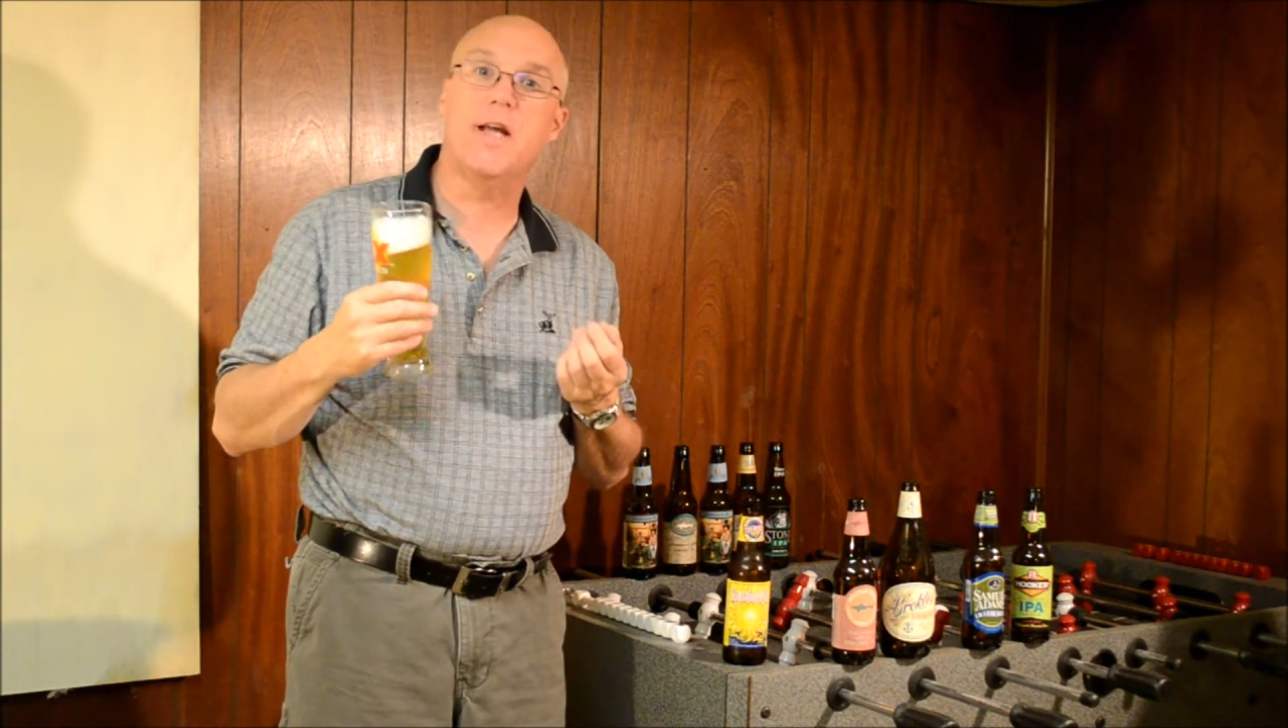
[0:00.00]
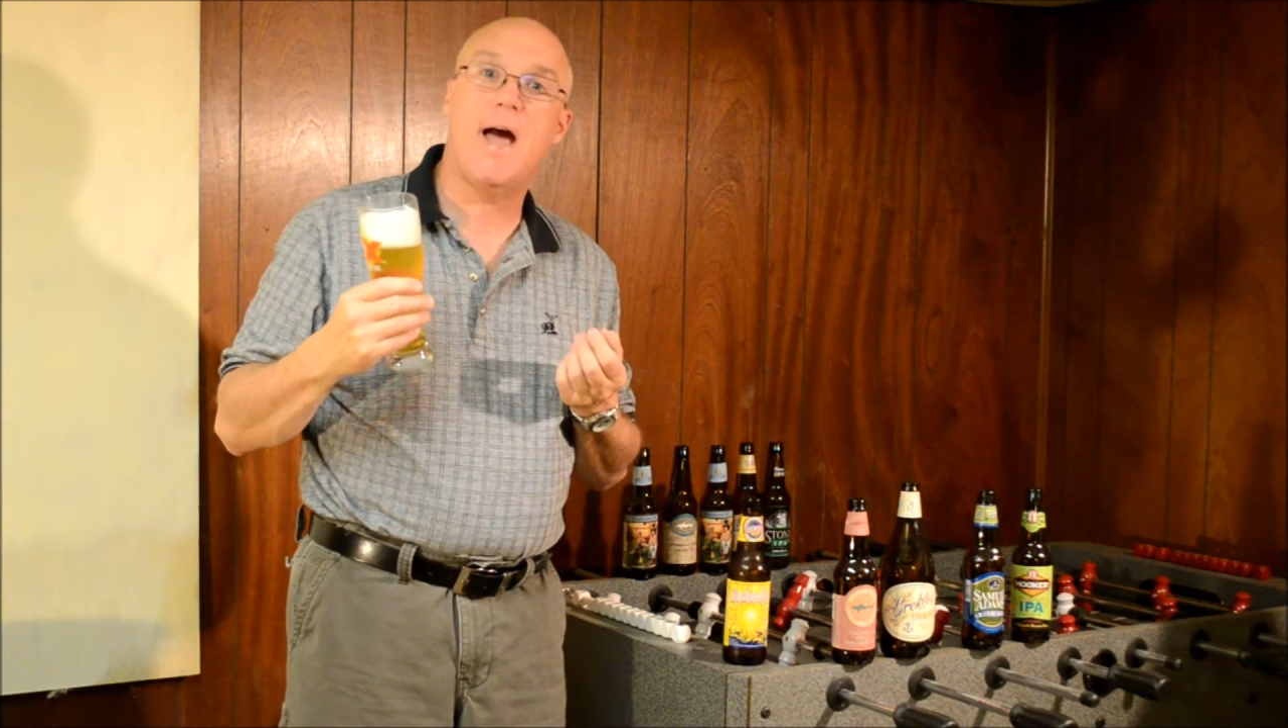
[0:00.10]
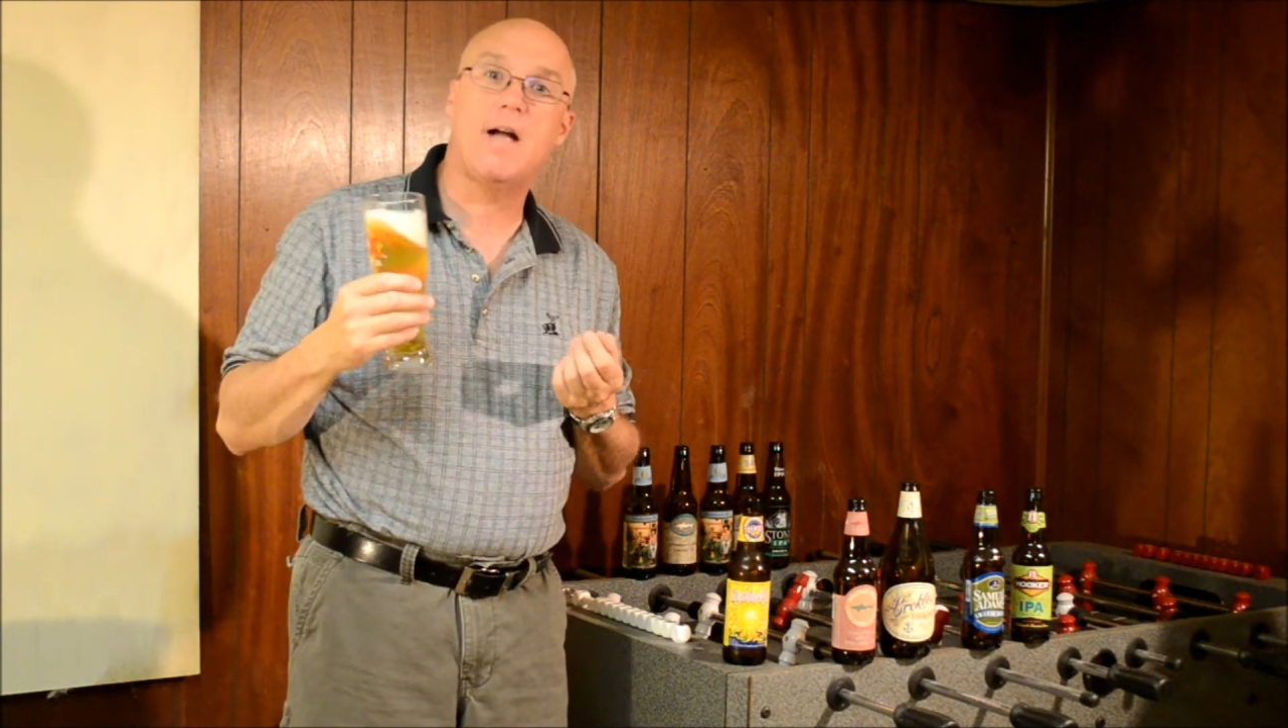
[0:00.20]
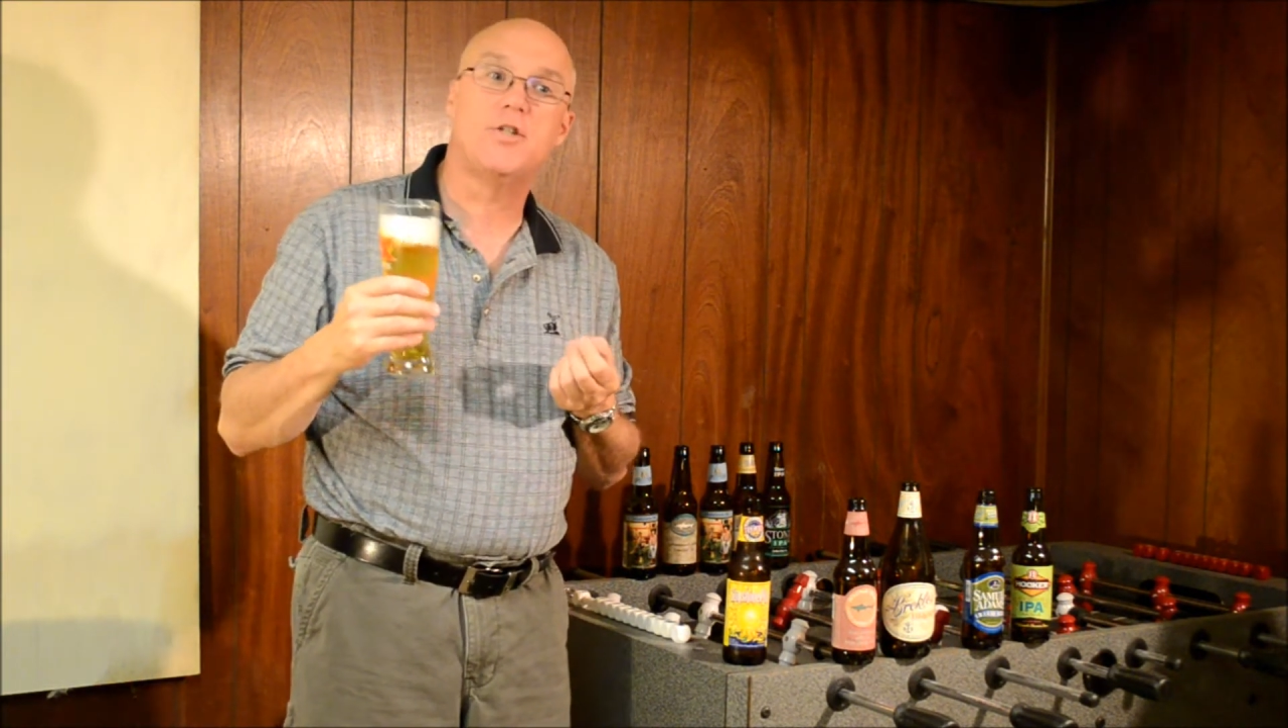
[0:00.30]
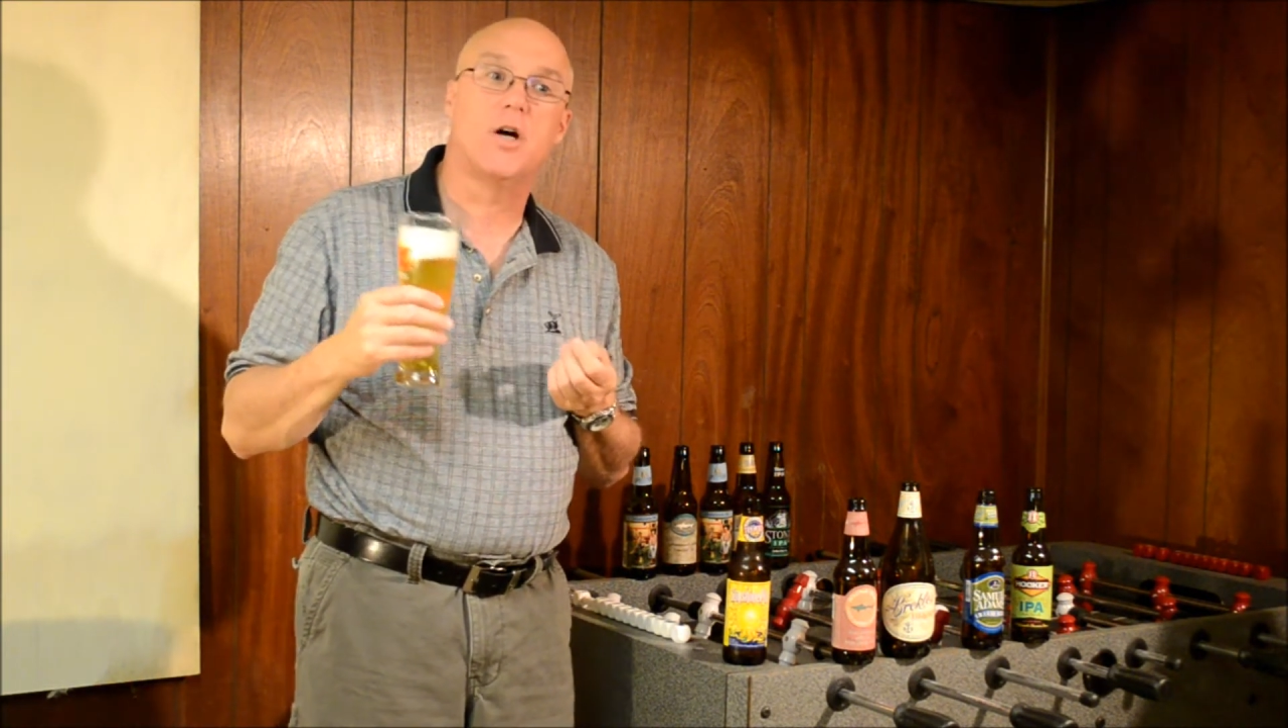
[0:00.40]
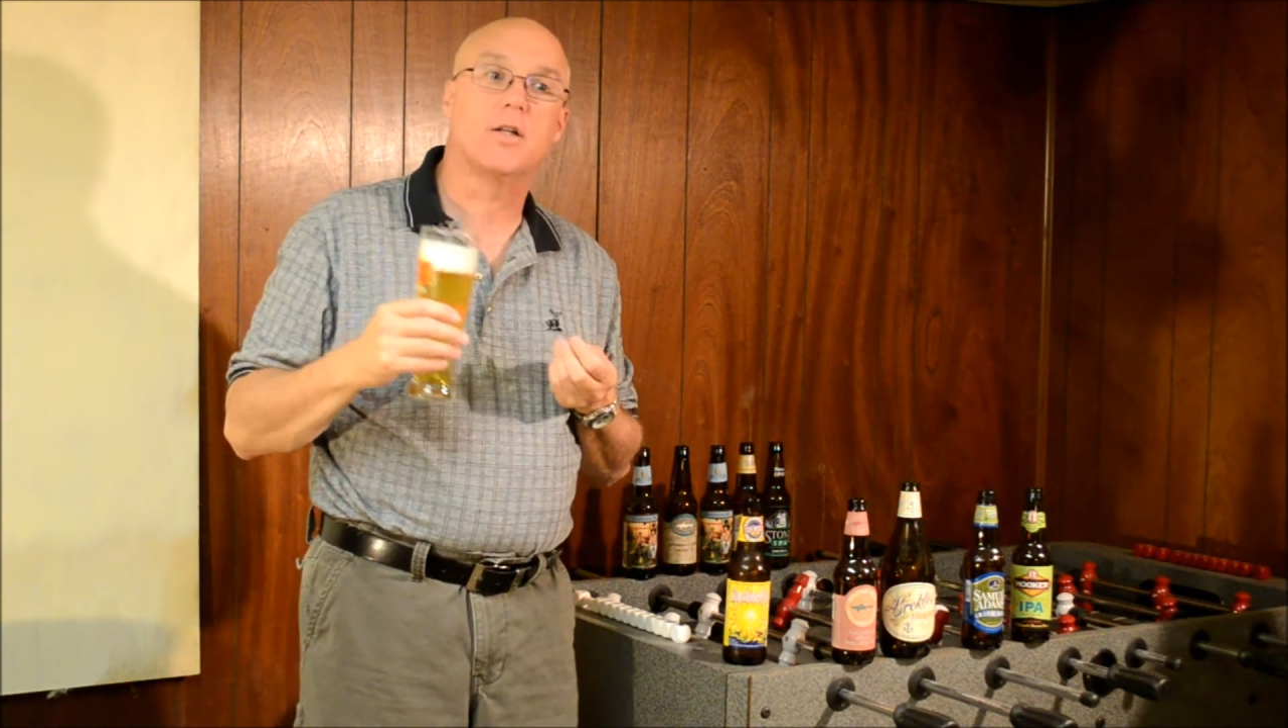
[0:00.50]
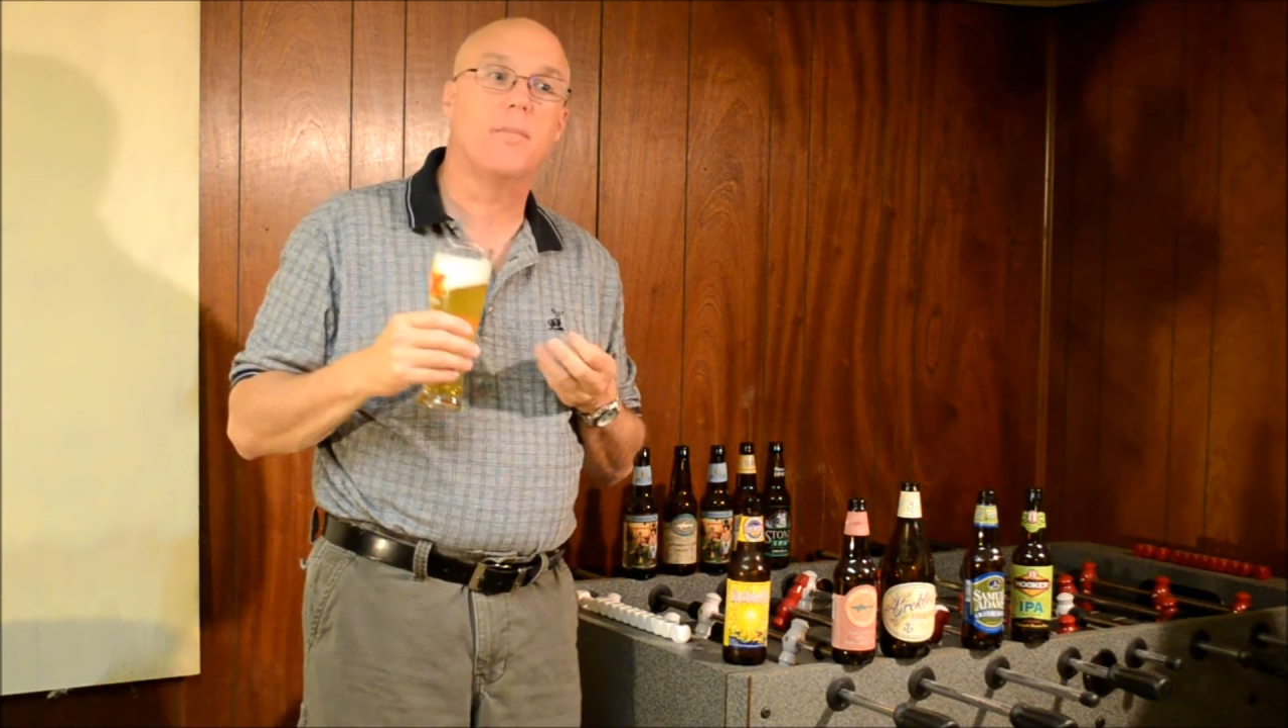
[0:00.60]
the adjunct